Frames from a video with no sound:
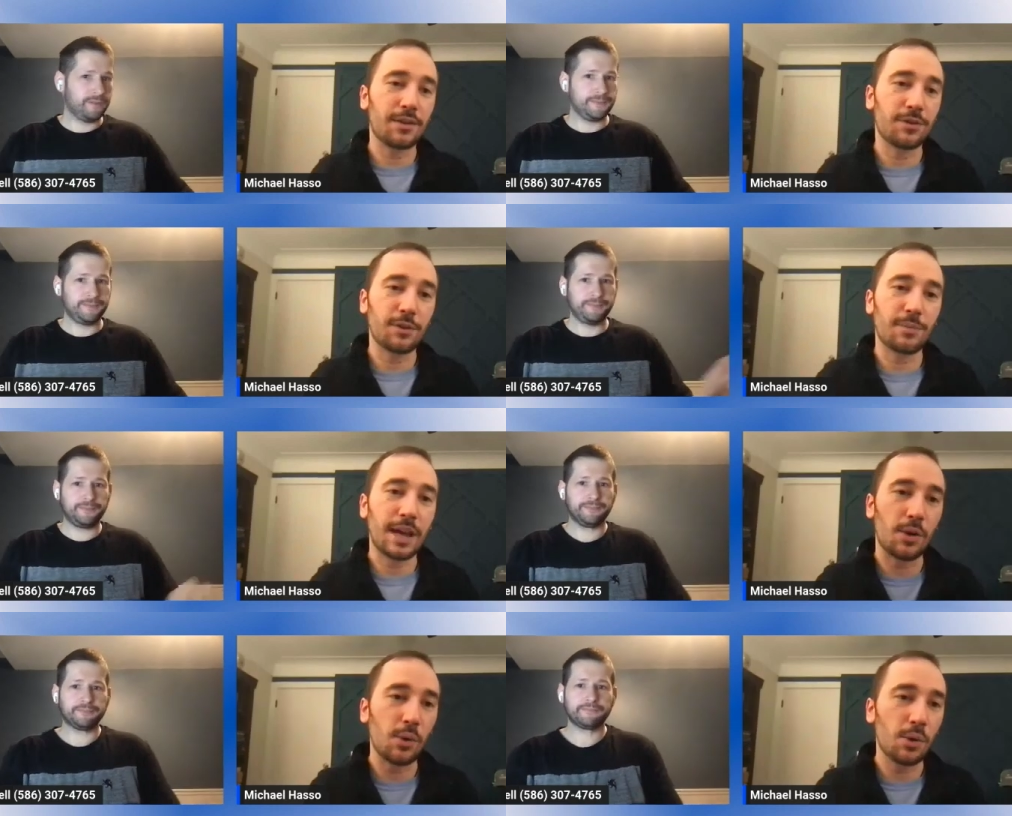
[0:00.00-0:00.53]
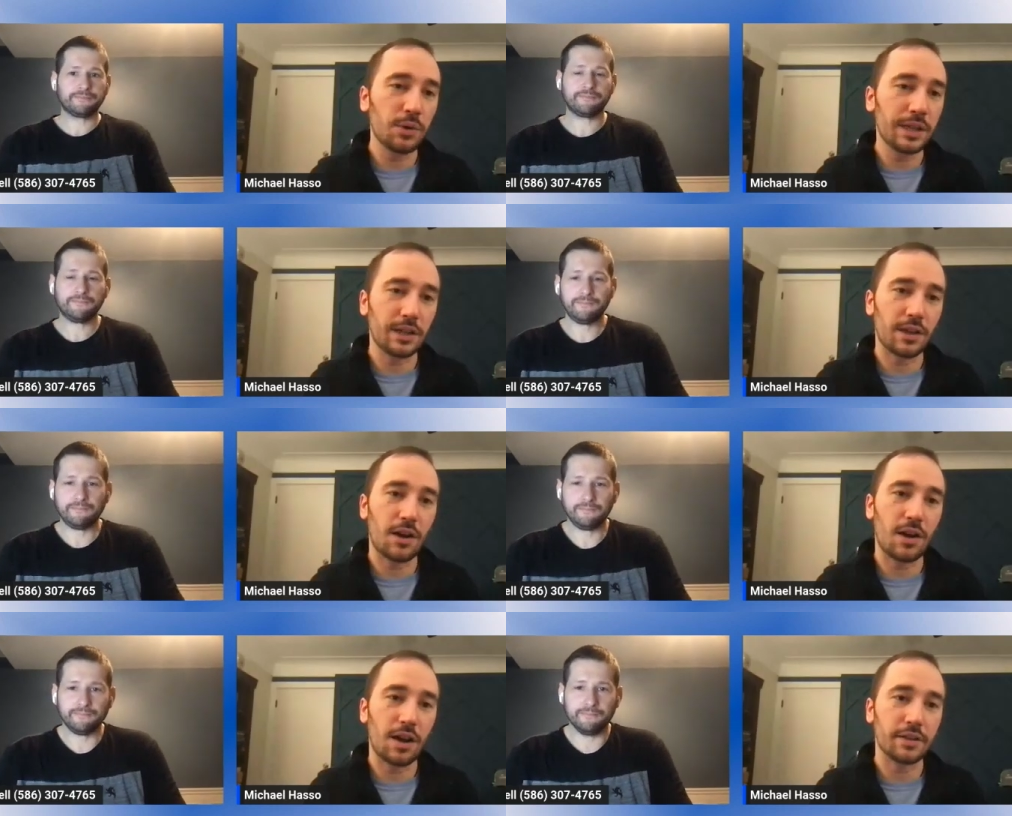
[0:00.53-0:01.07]
Speaker 1: for my holding
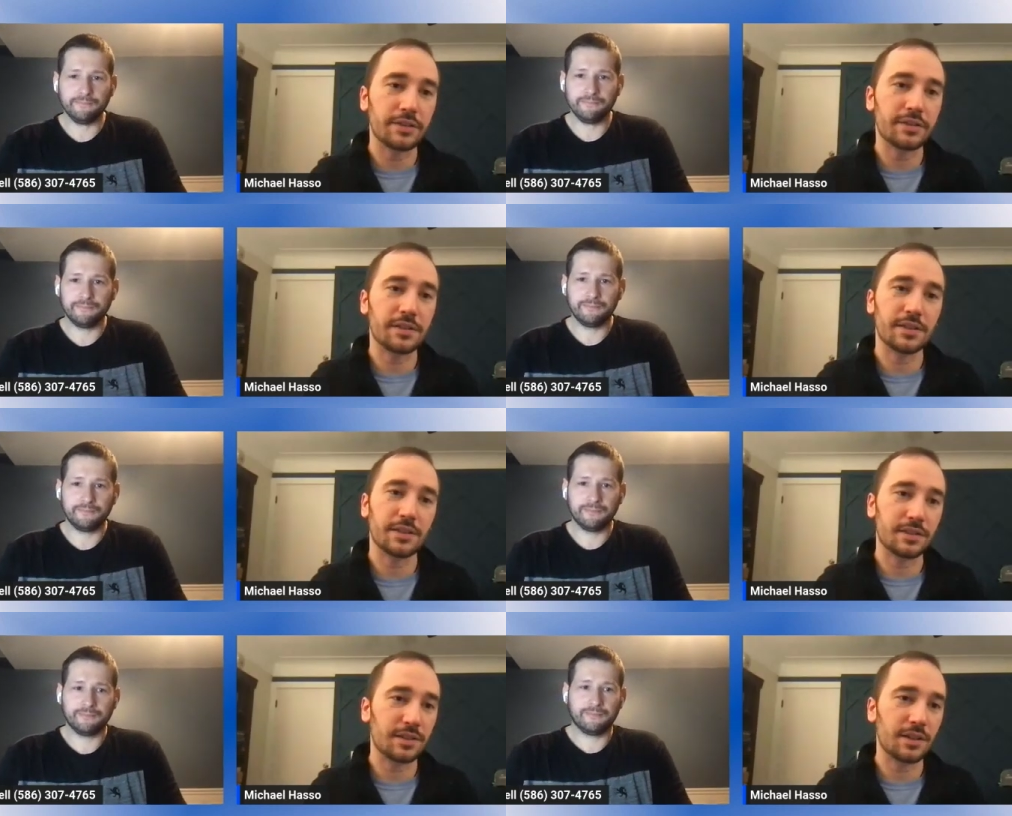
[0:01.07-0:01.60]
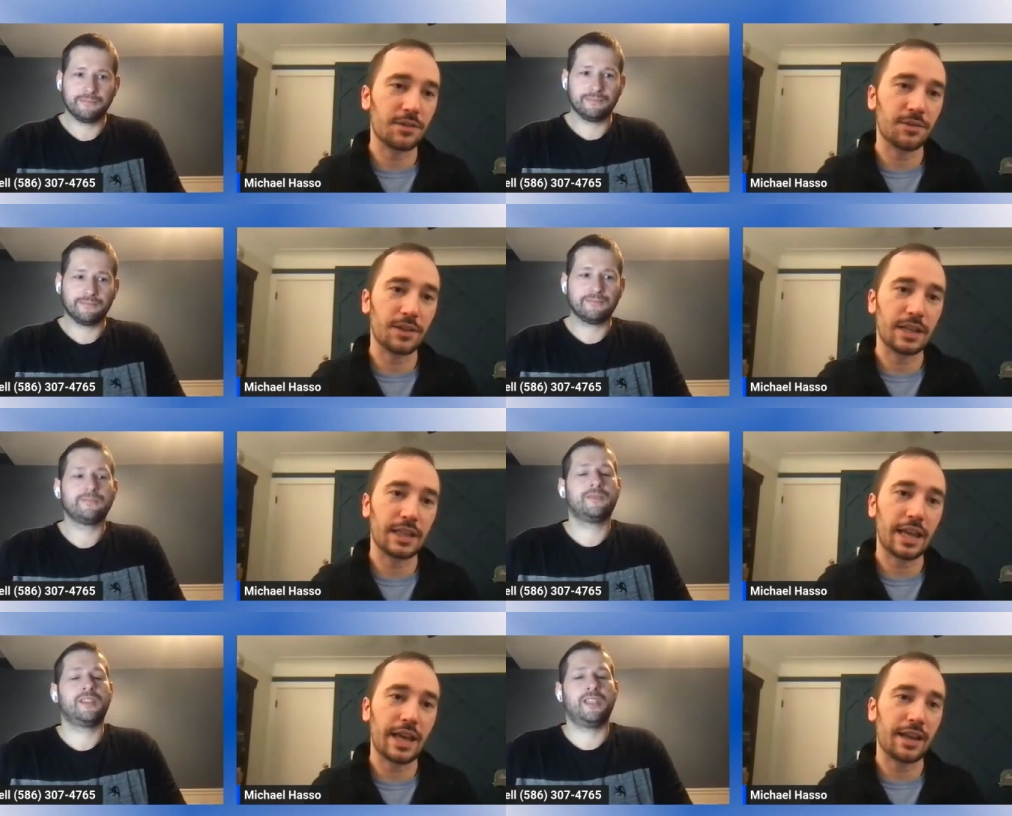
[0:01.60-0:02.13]
costs and stuff like
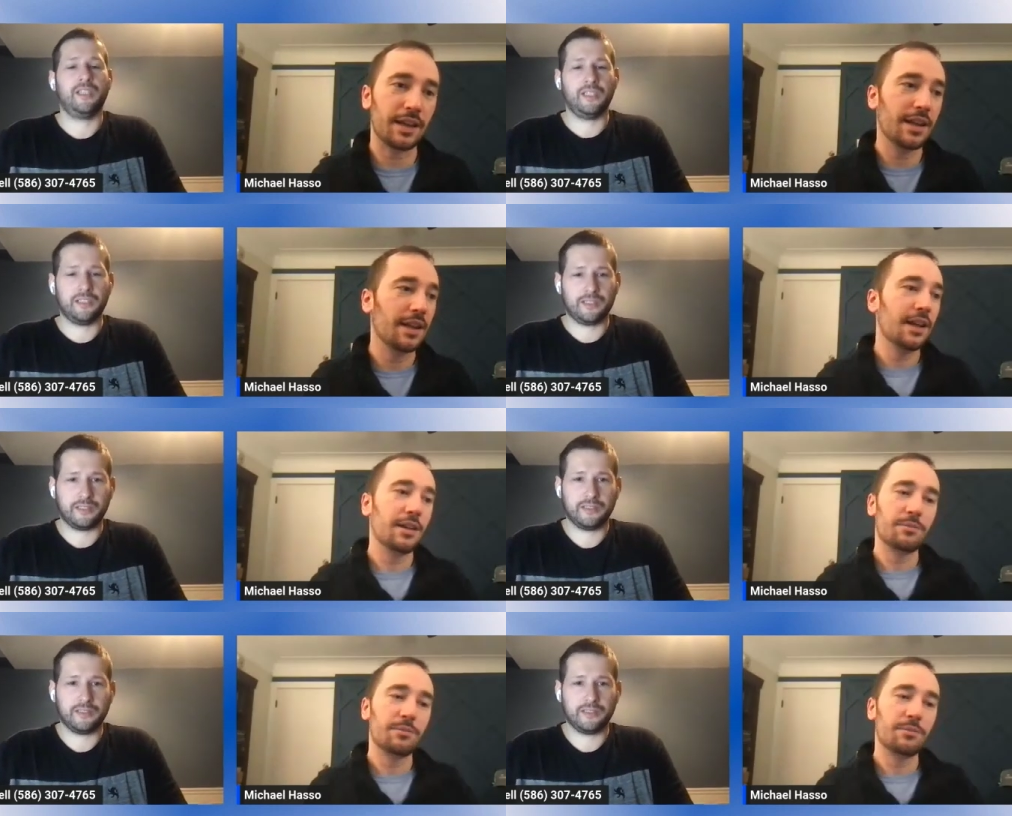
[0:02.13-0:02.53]
that yes.